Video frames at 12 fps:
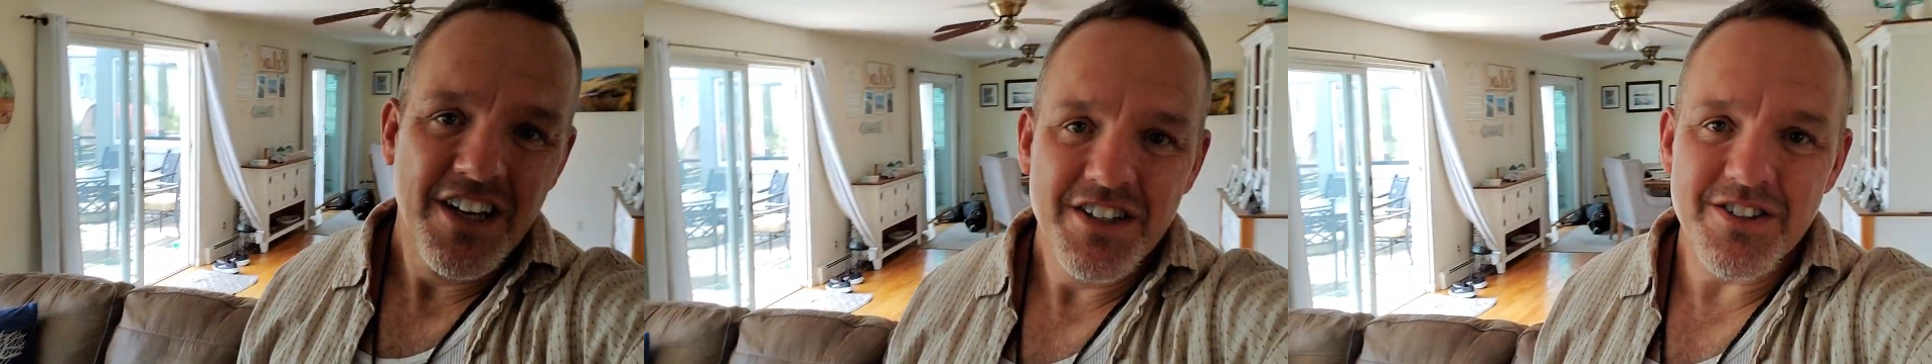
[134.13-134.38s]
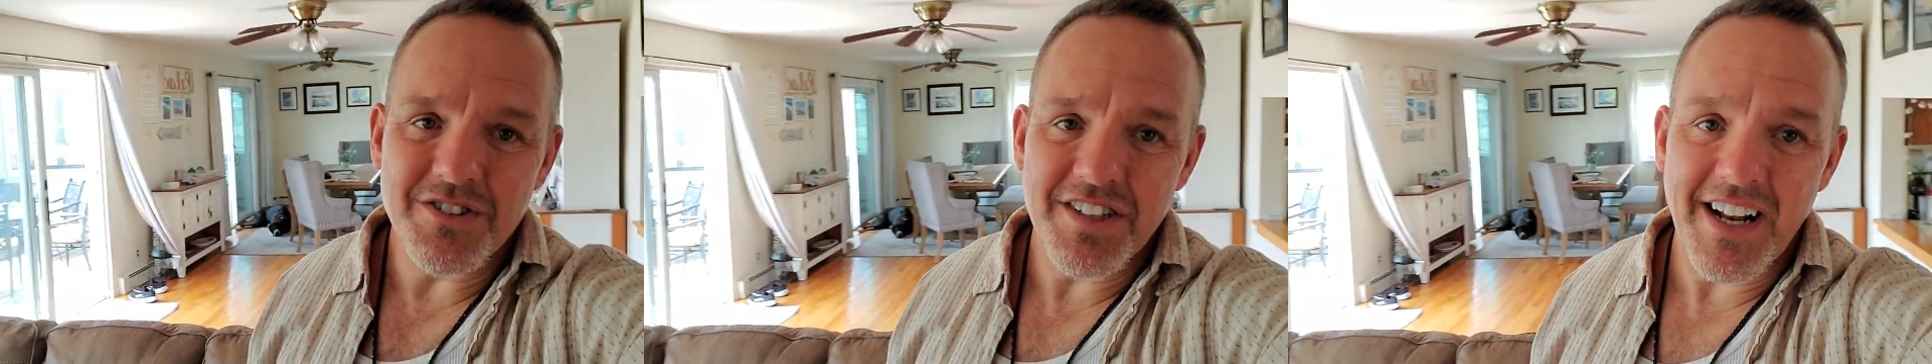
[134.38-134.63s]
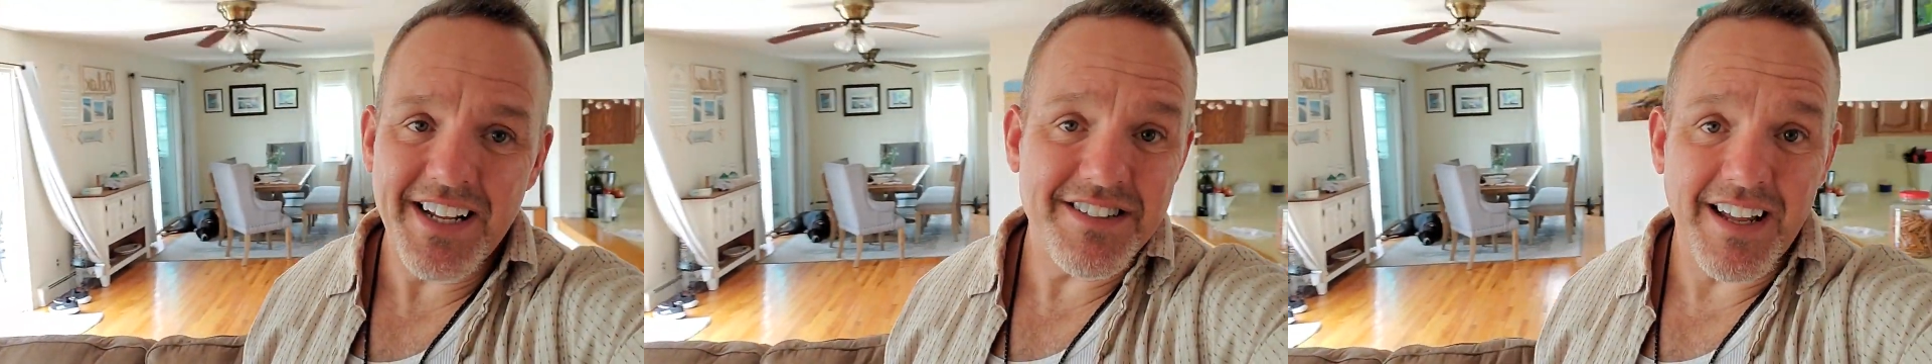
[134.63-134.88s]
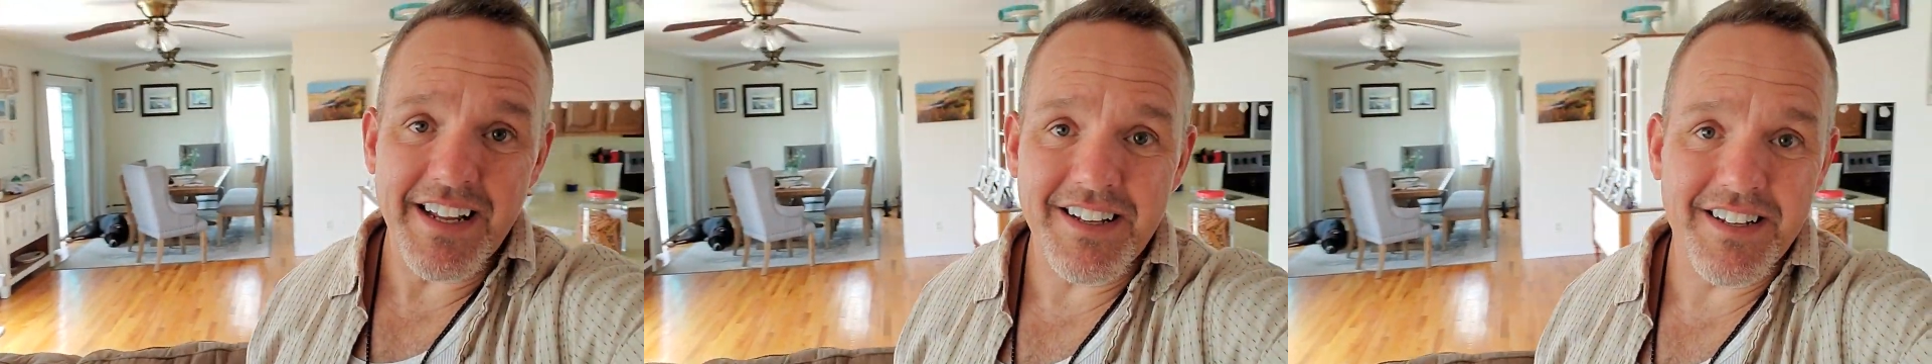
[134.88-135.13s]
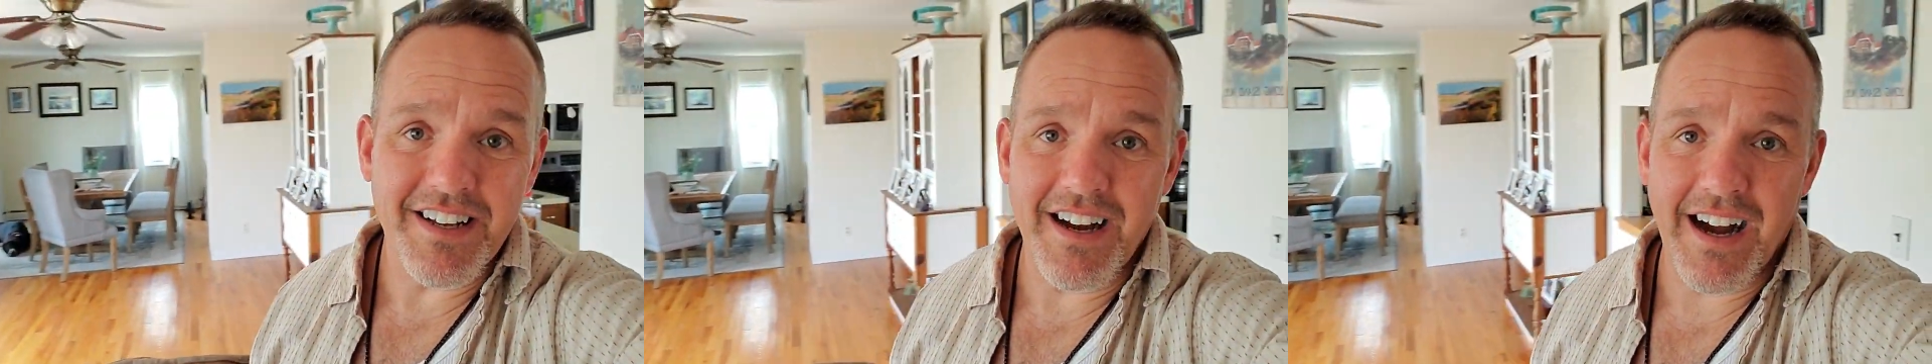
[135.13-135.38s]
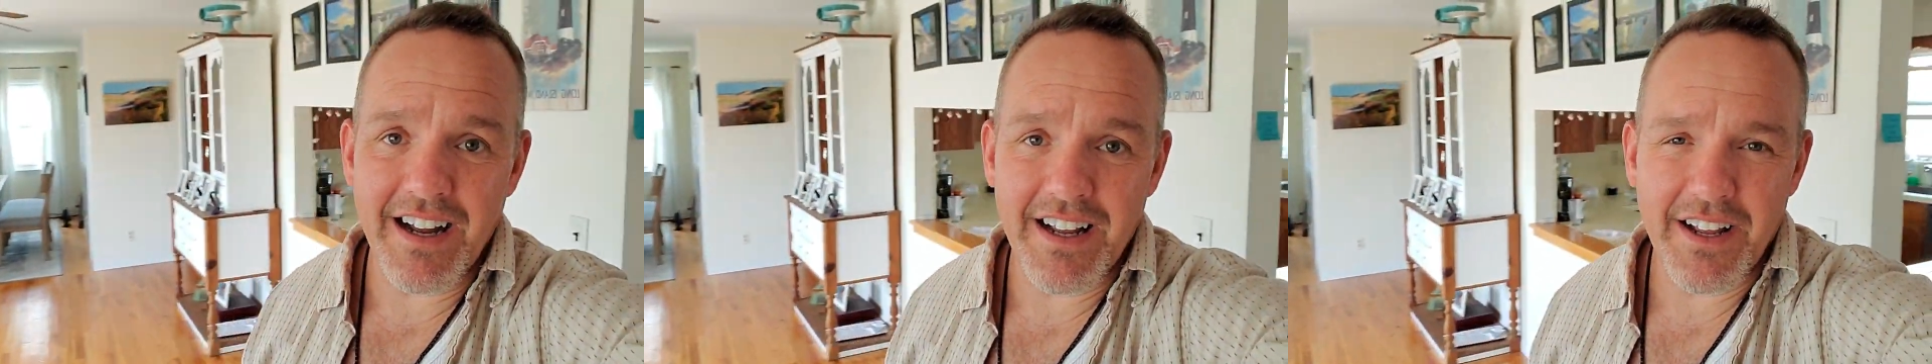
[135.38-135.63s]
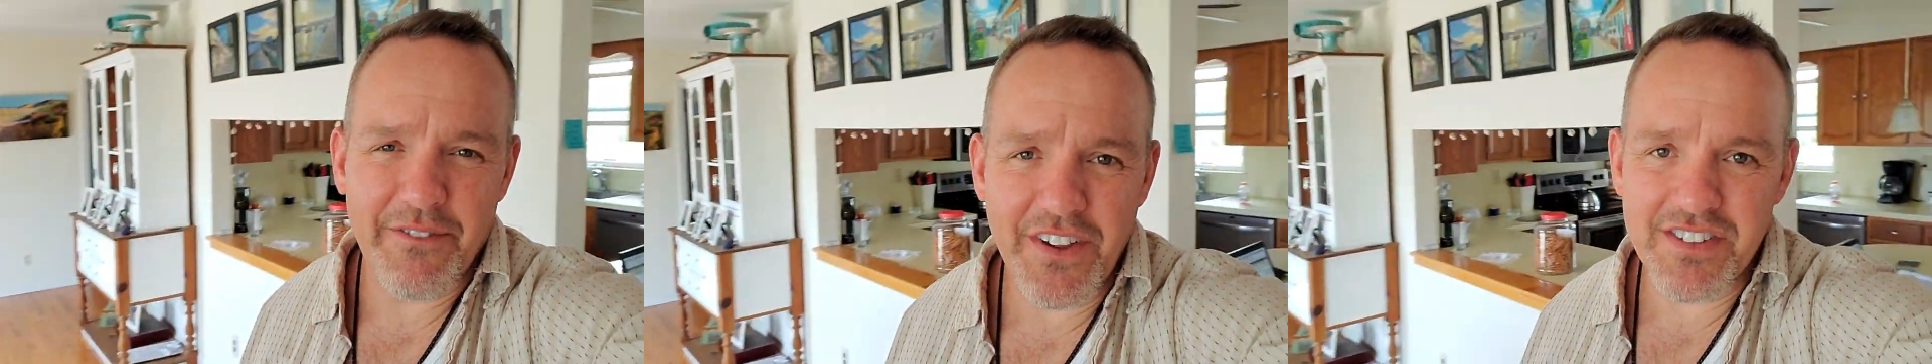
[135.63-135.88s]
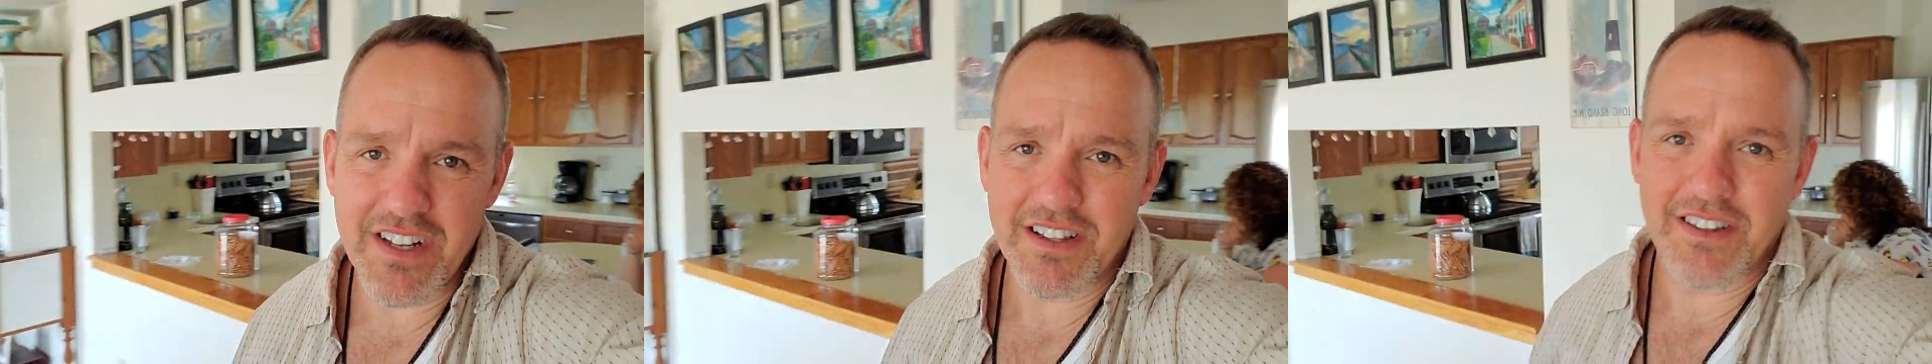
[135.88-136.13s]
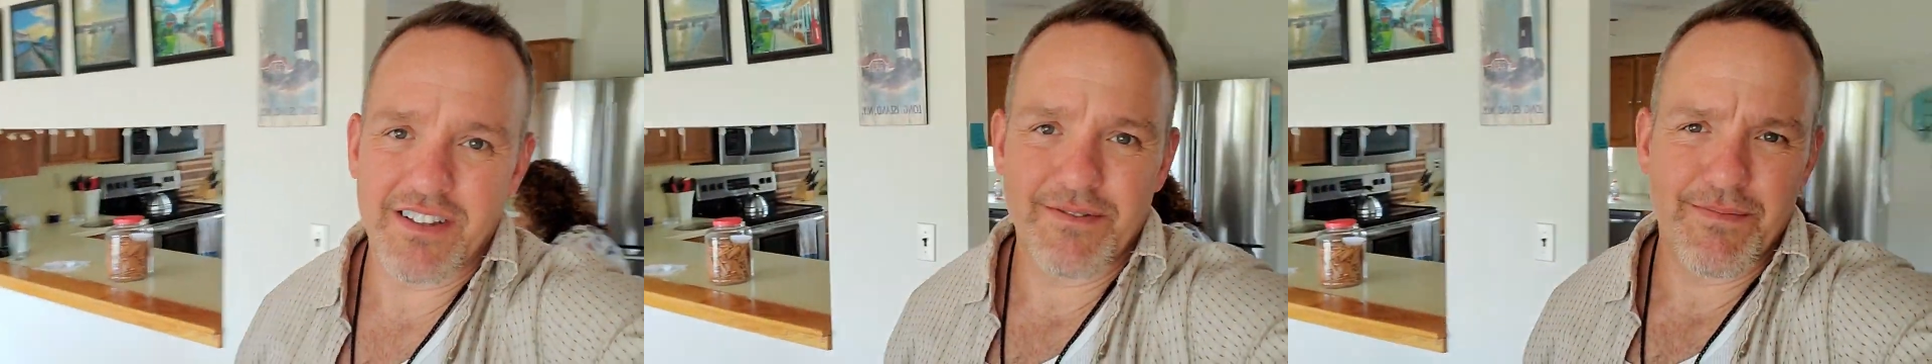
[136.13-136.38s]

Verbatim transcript: So today's like, I, it feels like,